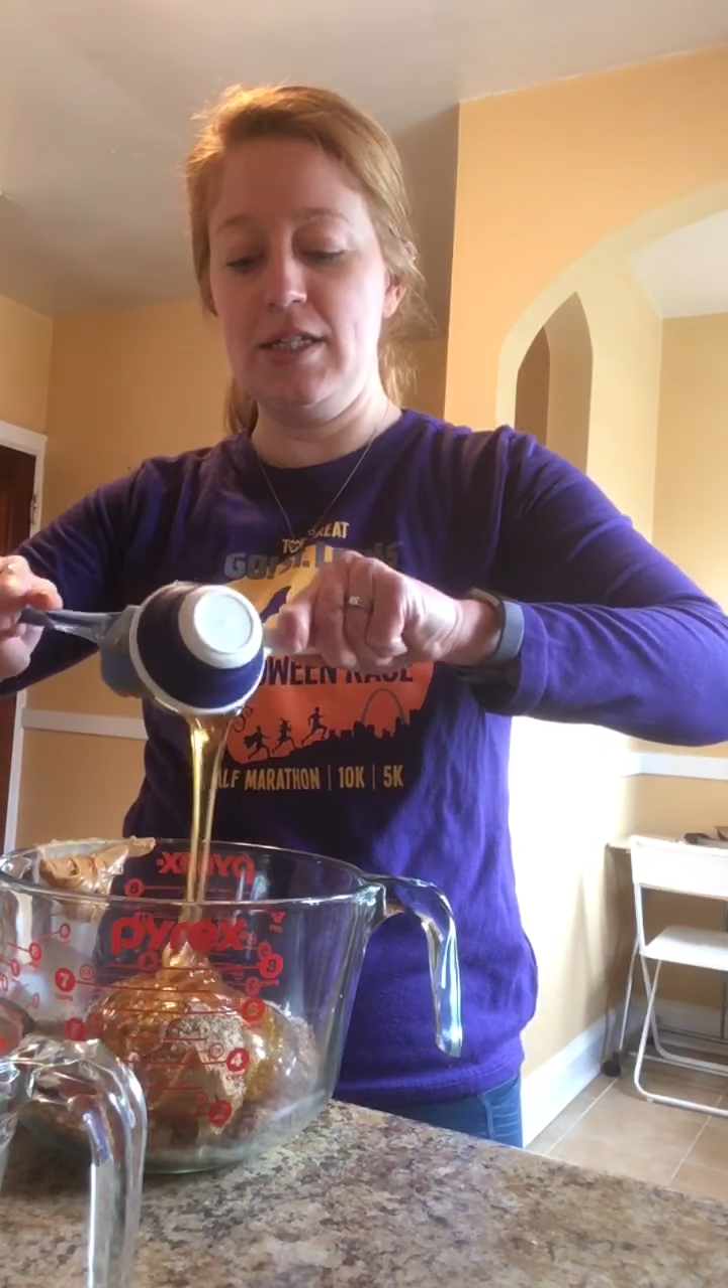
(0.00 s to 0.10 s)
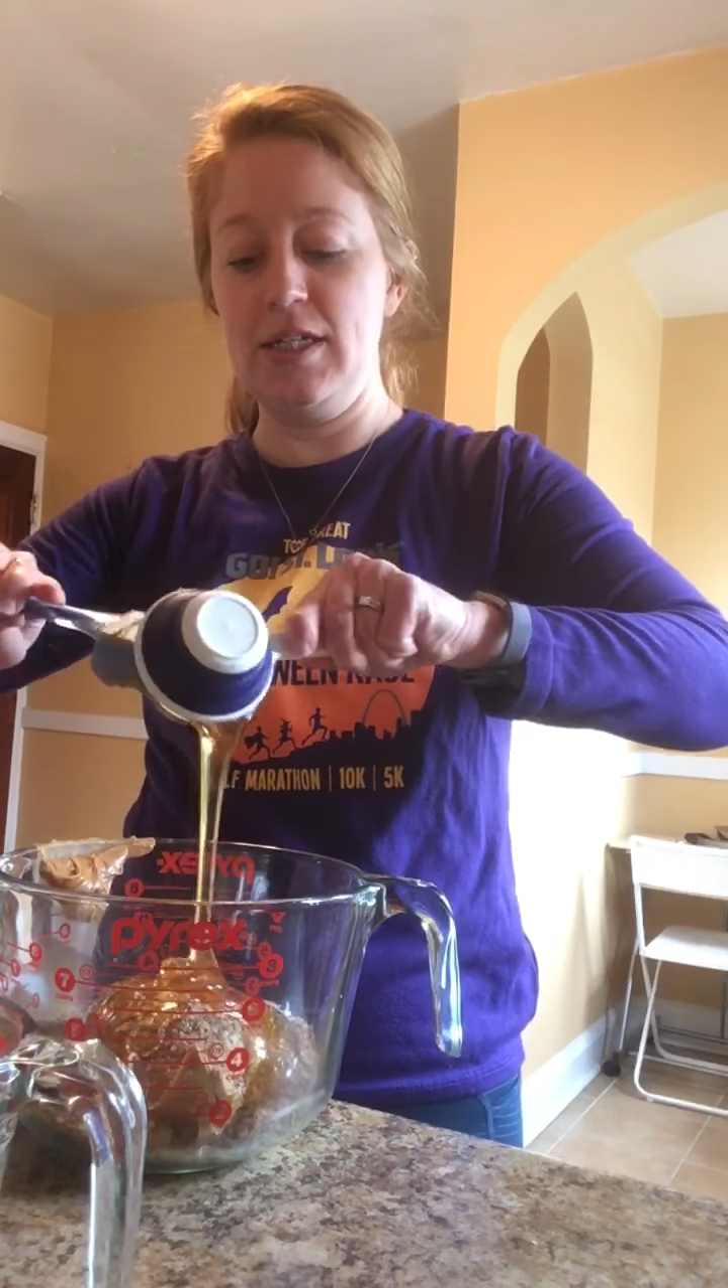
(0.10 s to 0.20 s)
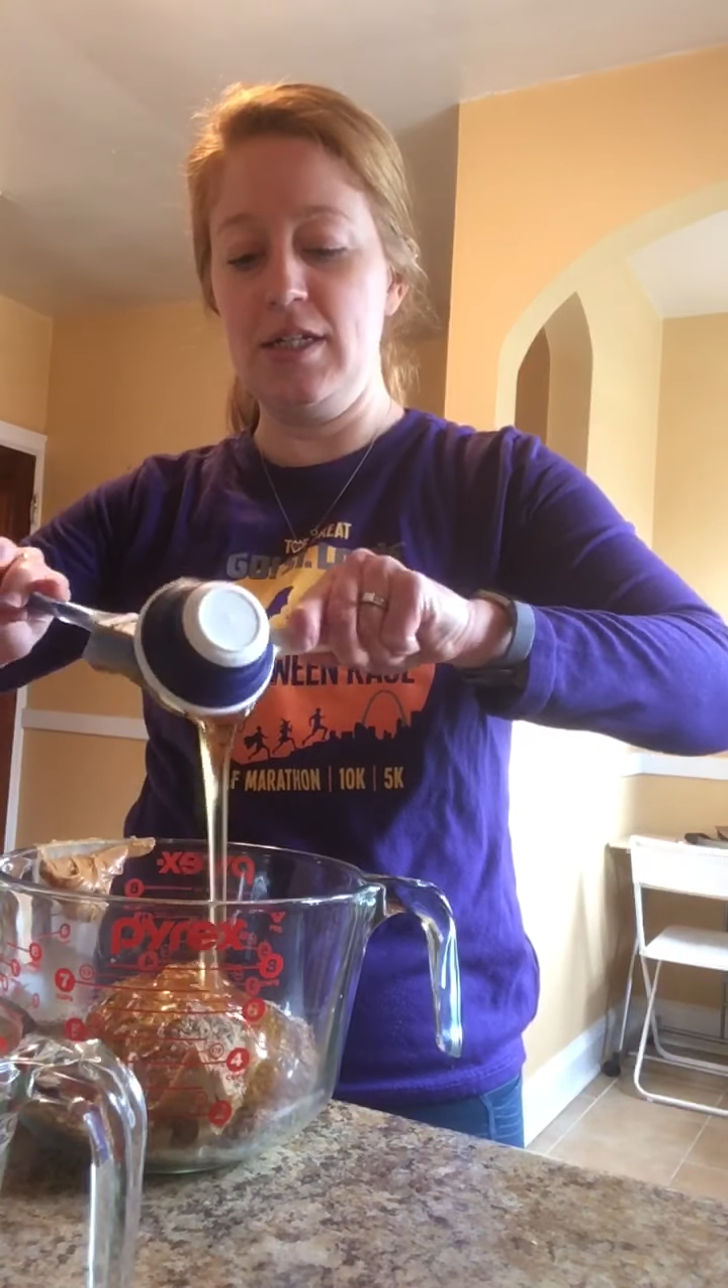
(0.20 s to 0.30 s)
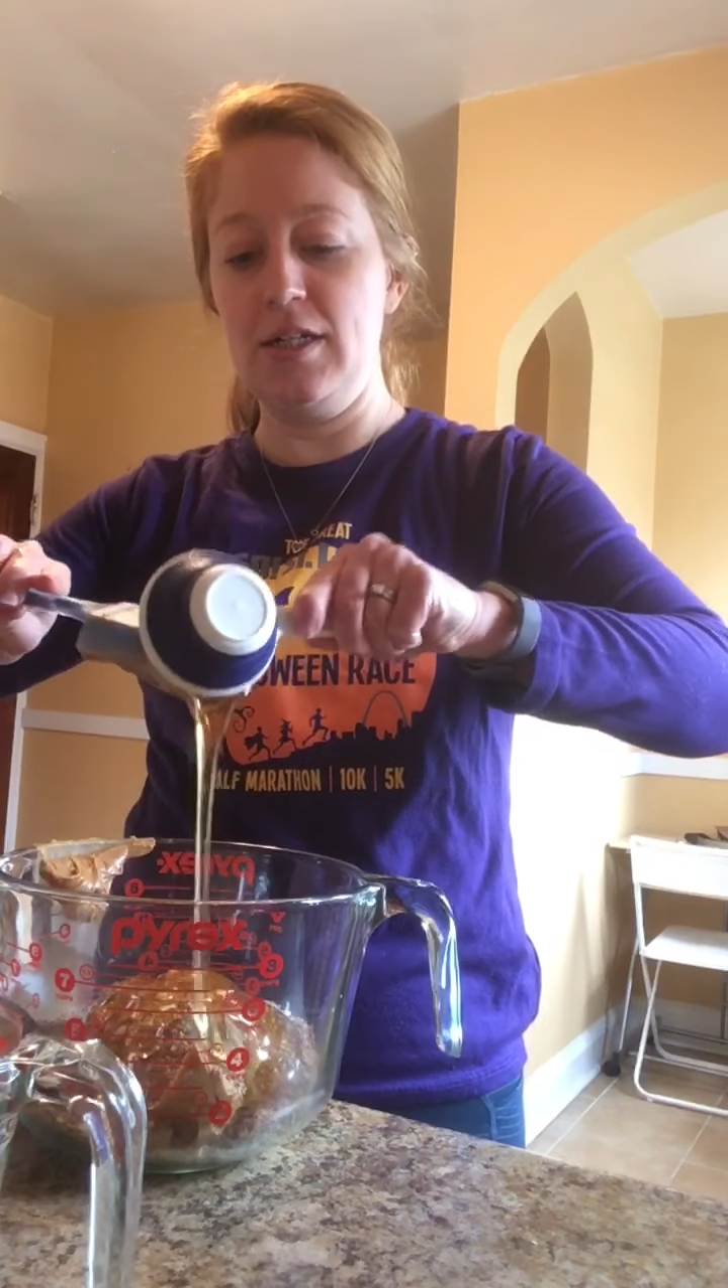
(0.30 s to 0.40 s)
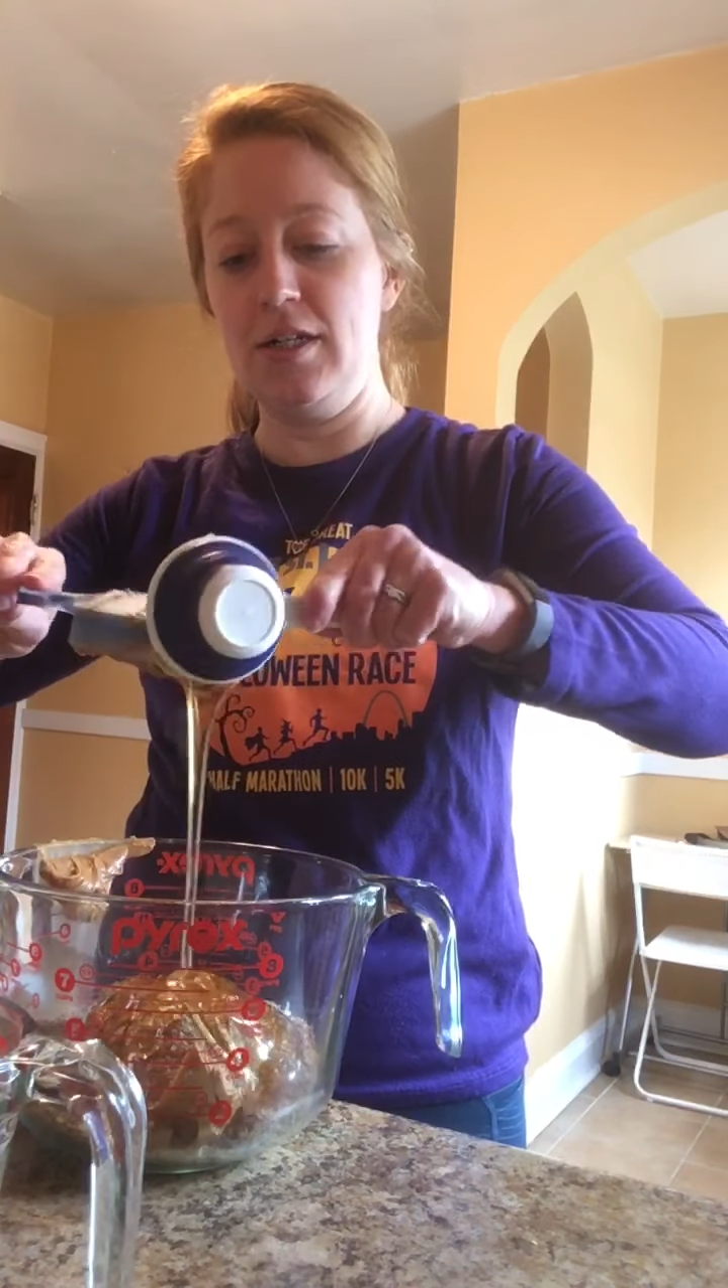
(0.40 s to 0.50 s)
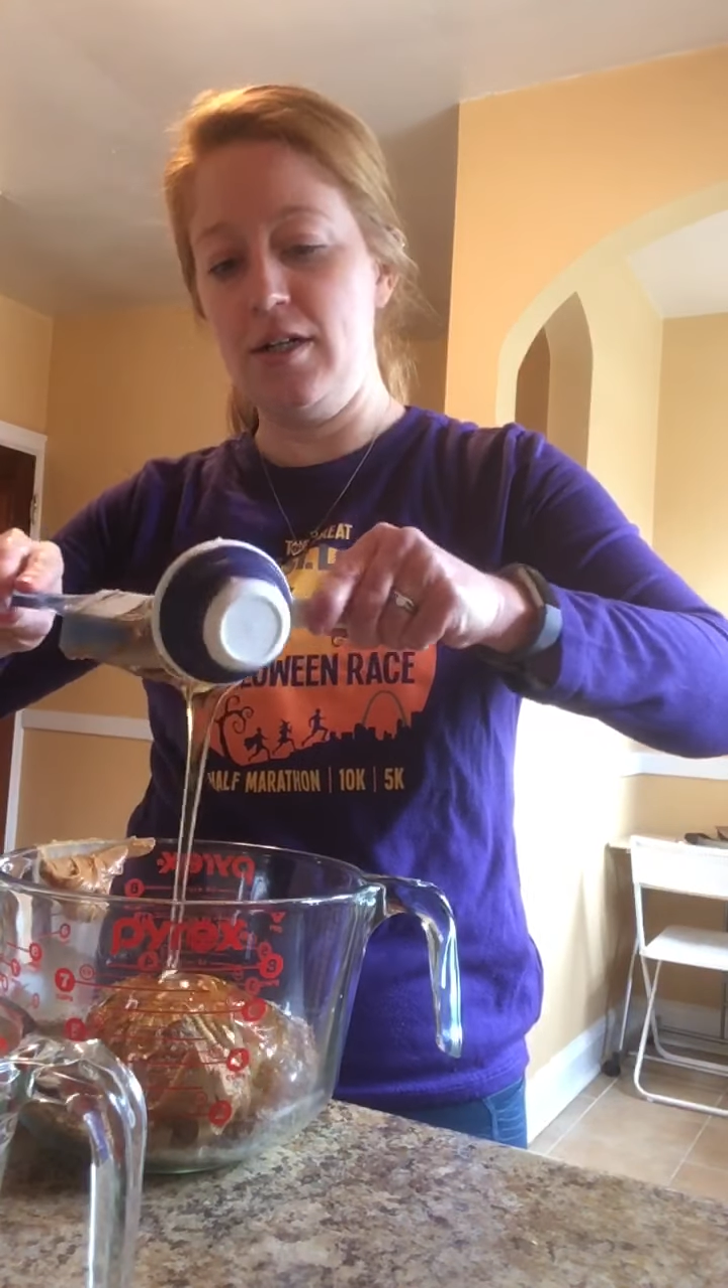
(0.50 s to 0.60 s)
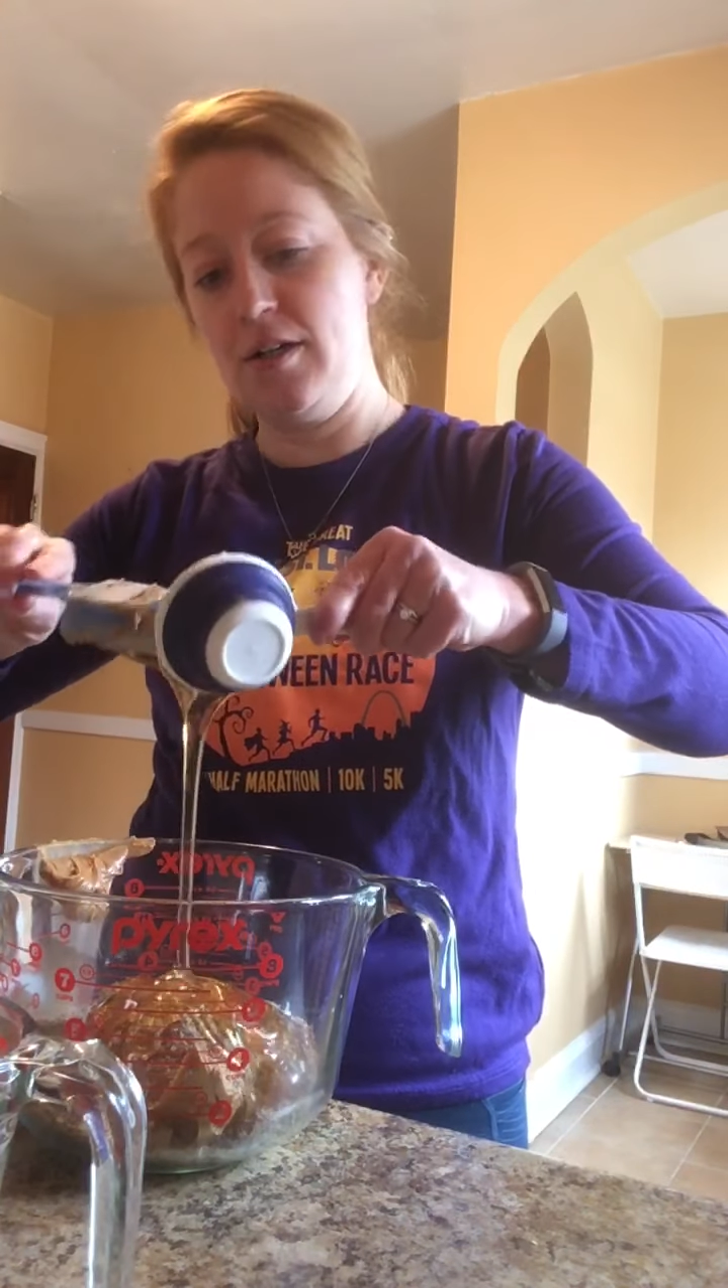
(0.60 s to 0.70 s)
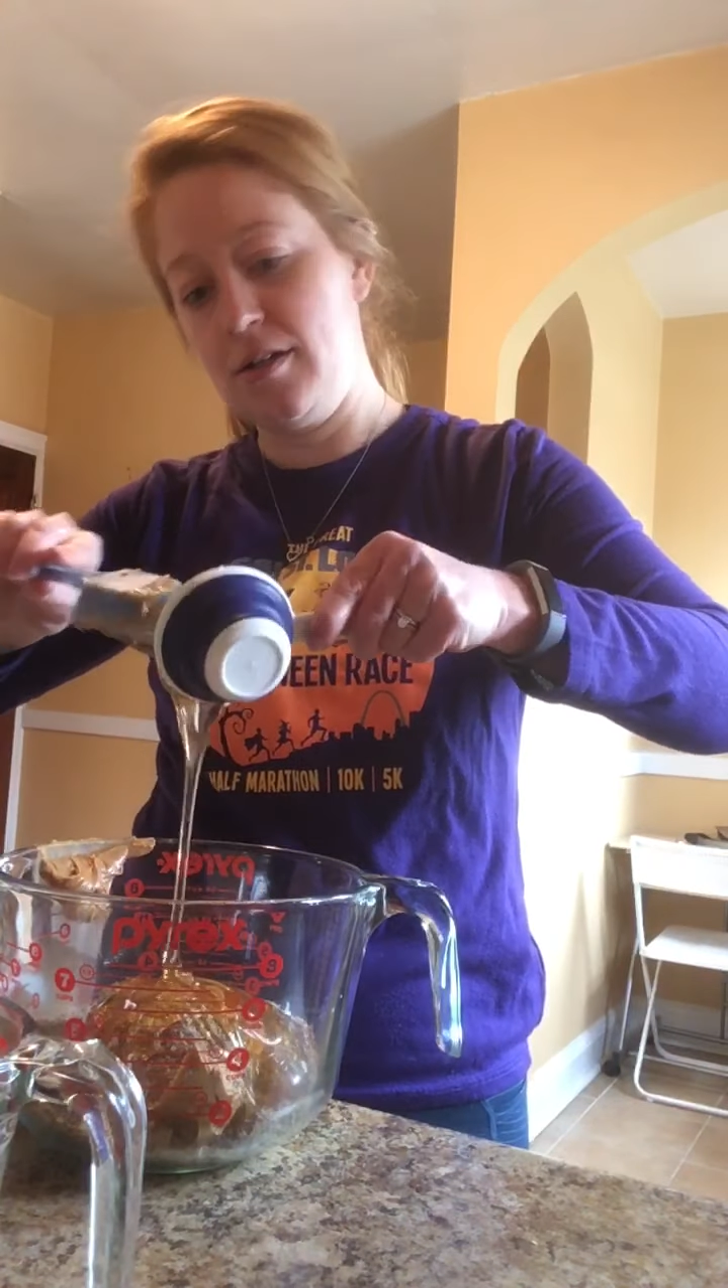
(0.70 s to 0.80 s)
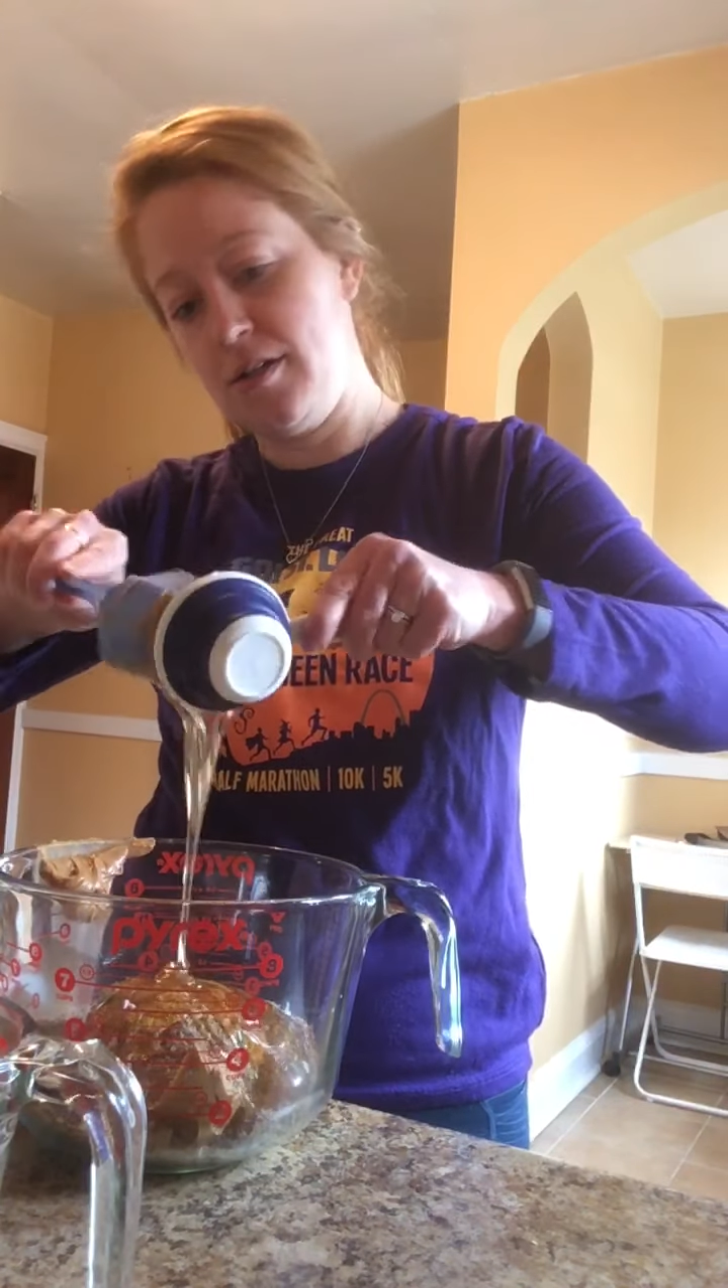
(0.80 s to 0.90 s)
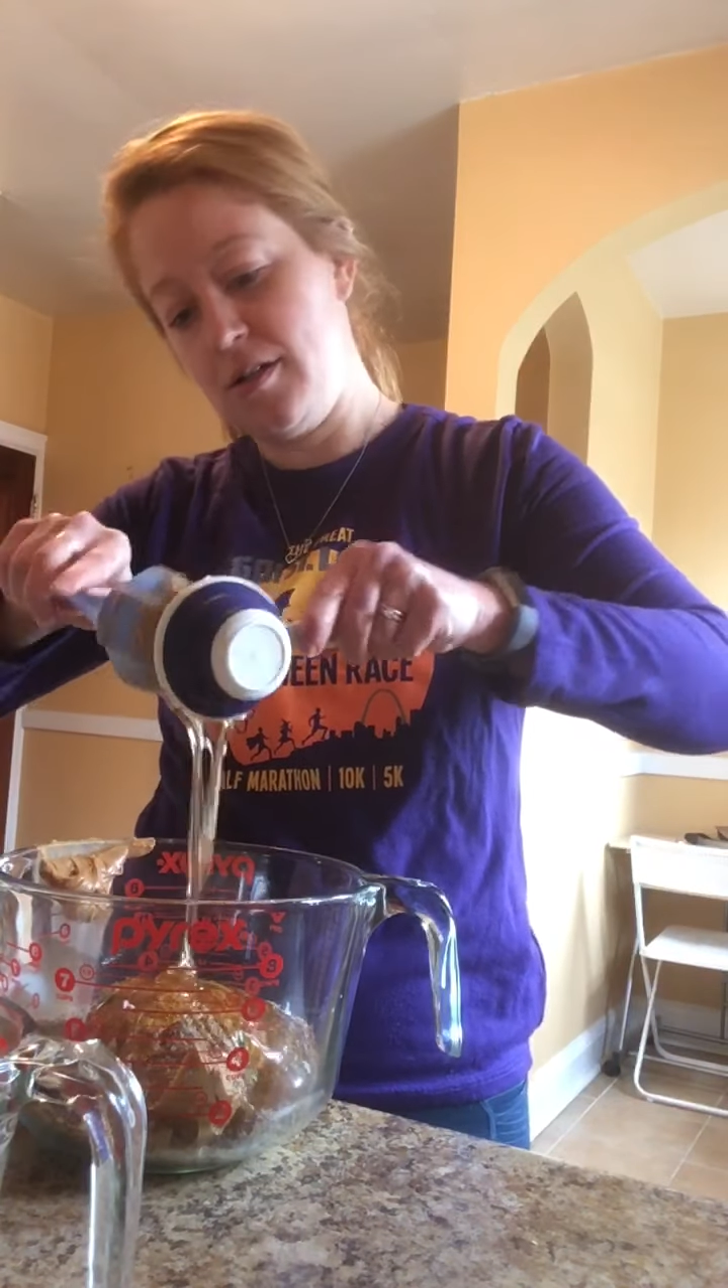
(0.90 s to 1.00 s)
here.